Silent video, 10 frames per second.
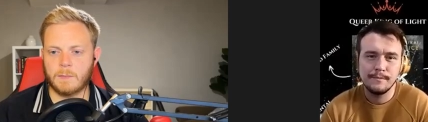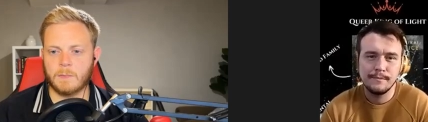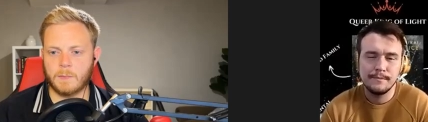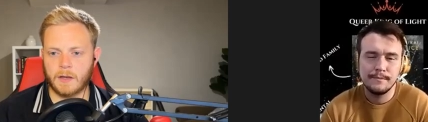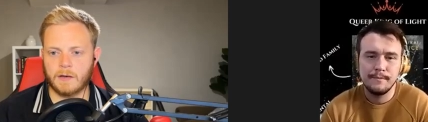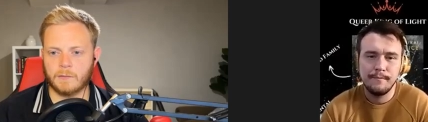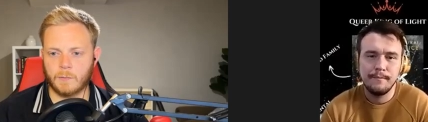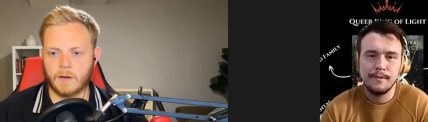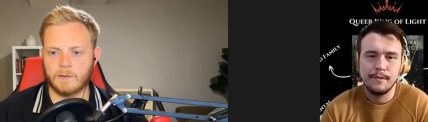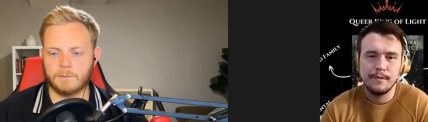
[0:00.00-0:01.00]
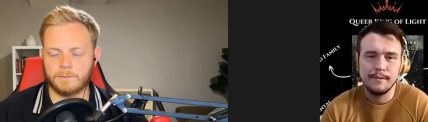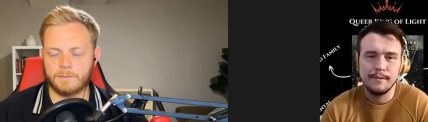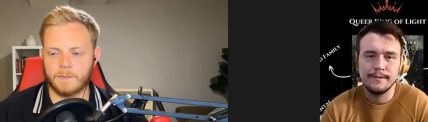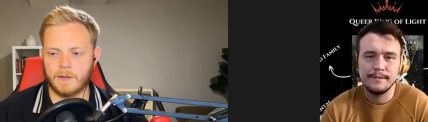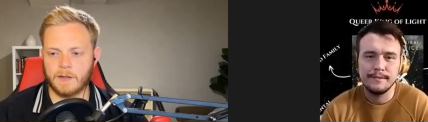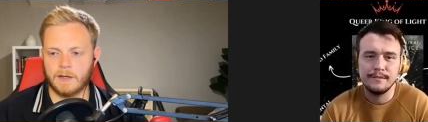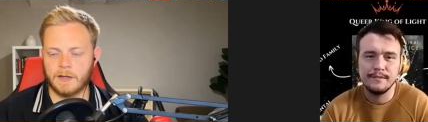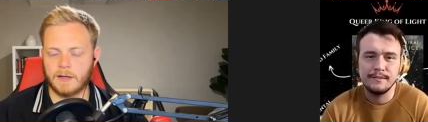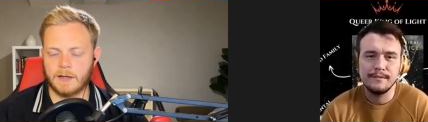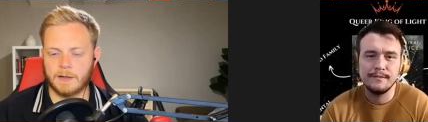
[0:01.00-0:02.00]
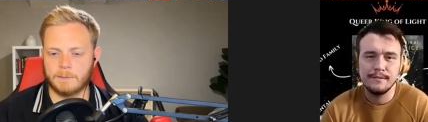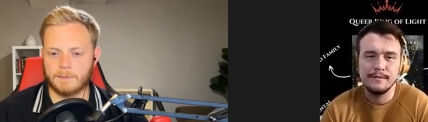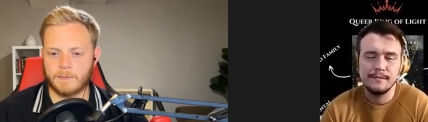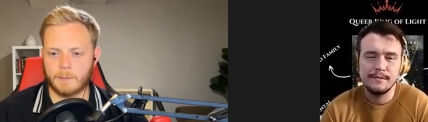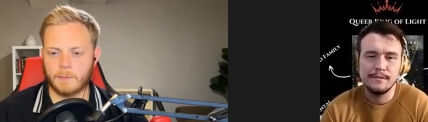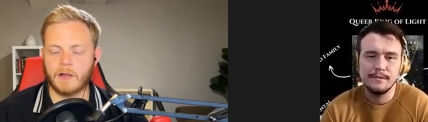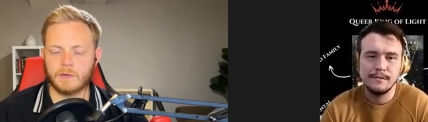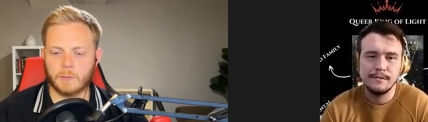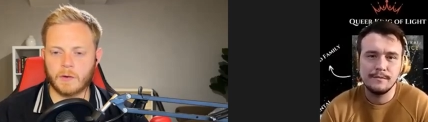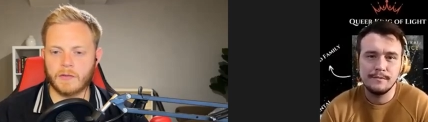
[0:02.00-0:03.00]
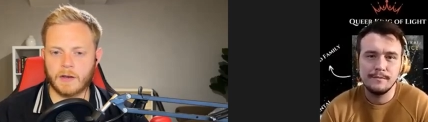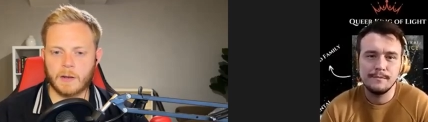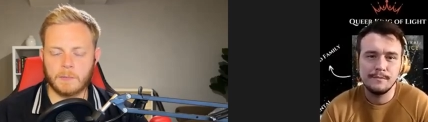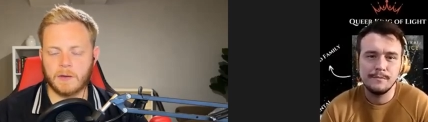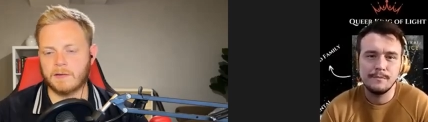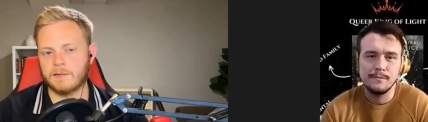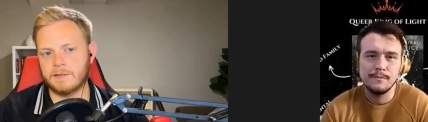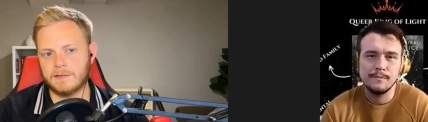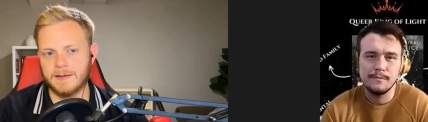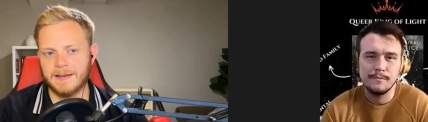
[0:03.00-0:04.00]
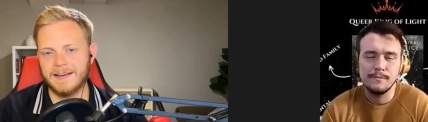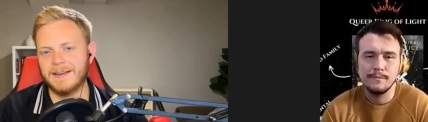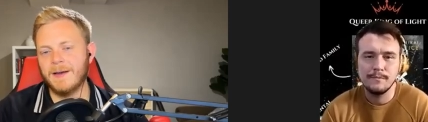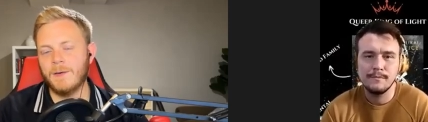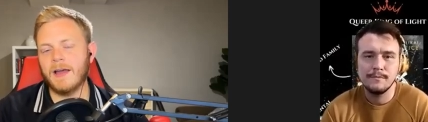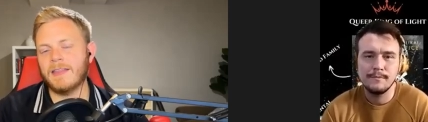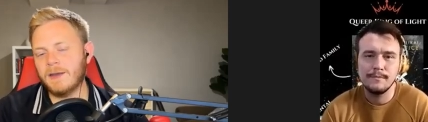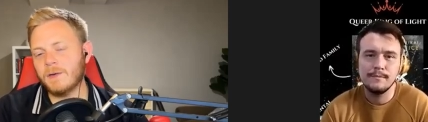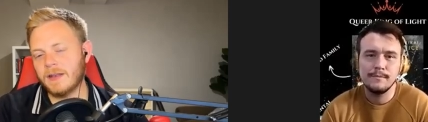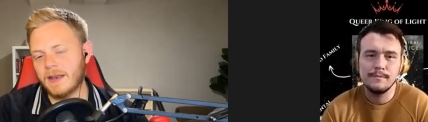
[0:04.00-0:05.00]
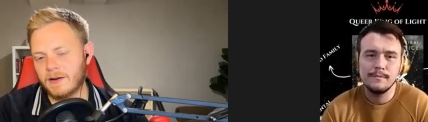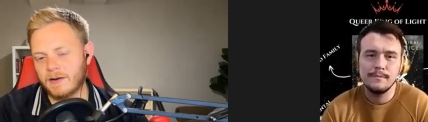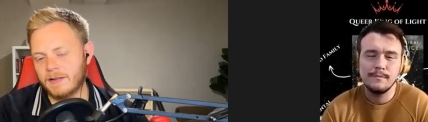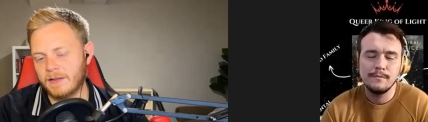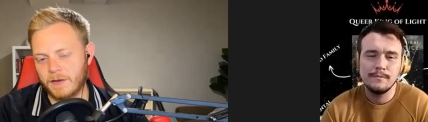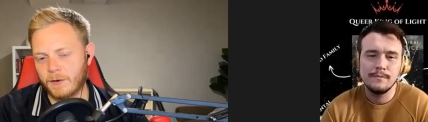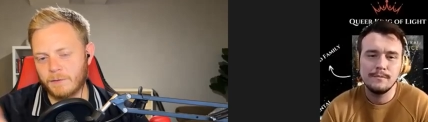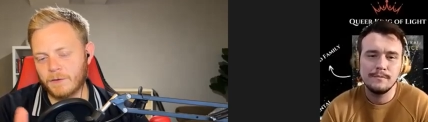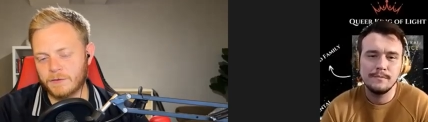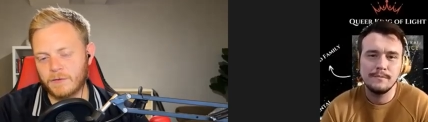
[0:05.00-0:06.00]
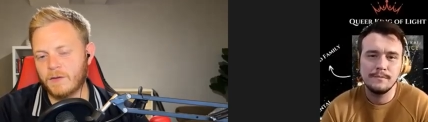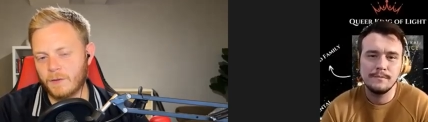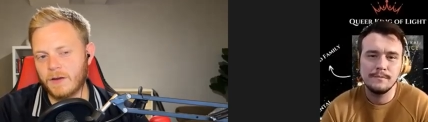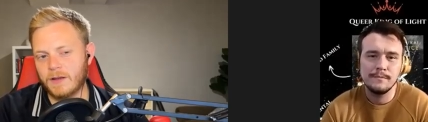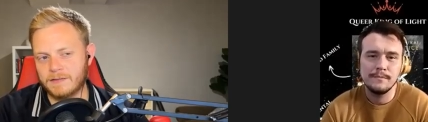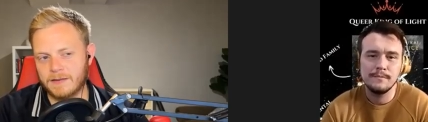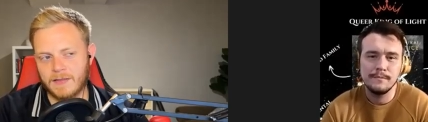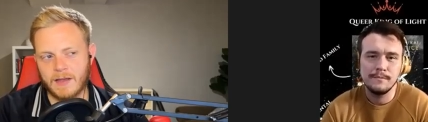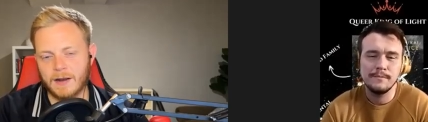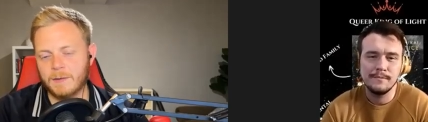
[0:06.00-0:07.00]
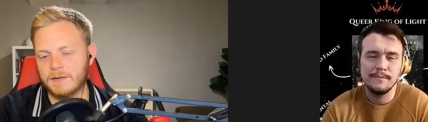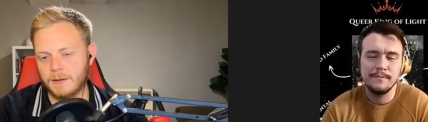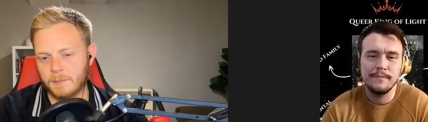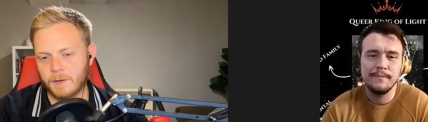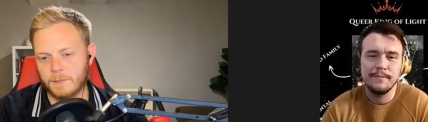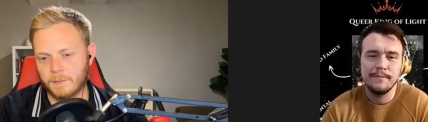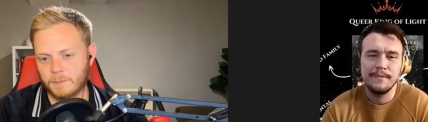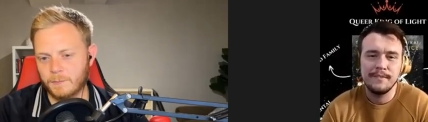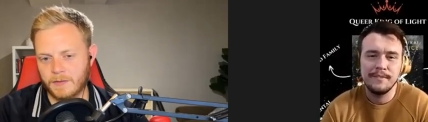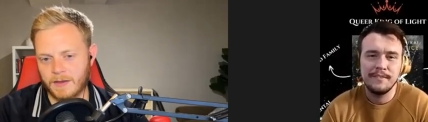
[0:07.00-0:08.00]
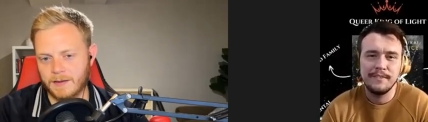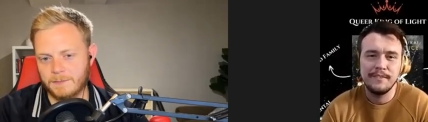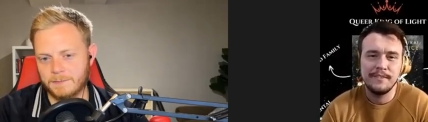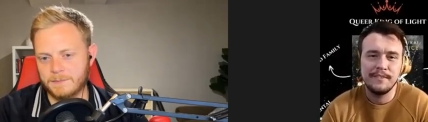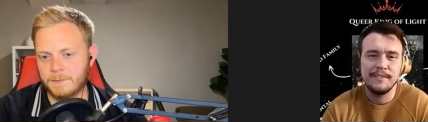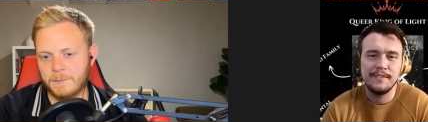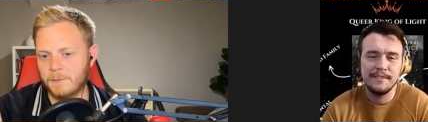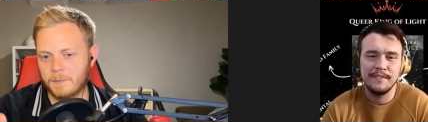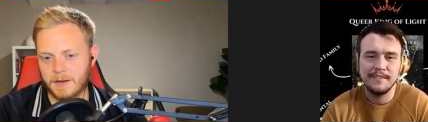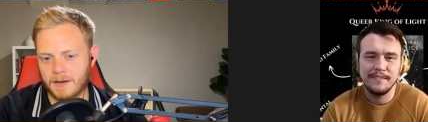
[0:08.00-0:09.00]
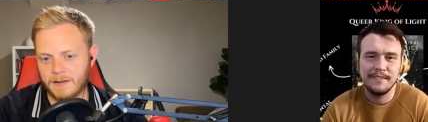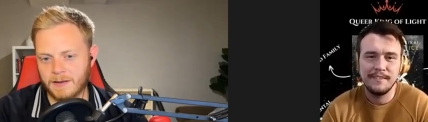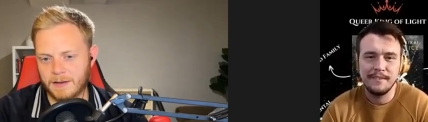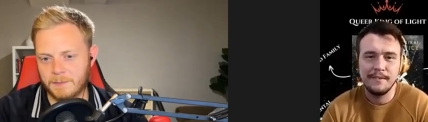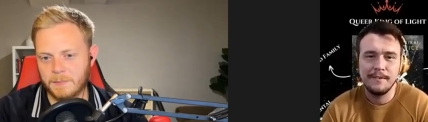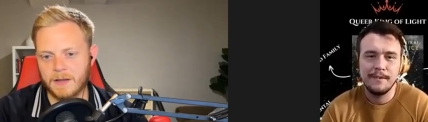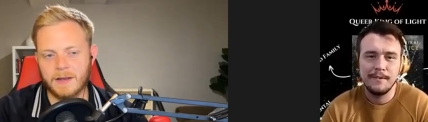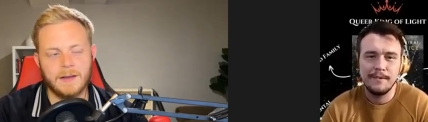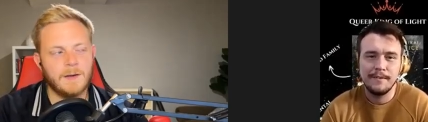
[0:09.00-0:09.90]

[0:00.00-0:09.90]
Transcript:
Speaker 1: keep in mind as well. Um, I'm glad you brought that up because I think you can end on a cliffhanger. First of all, I'll go ahead and say that I don't see any problem with that. Some people might not like it, but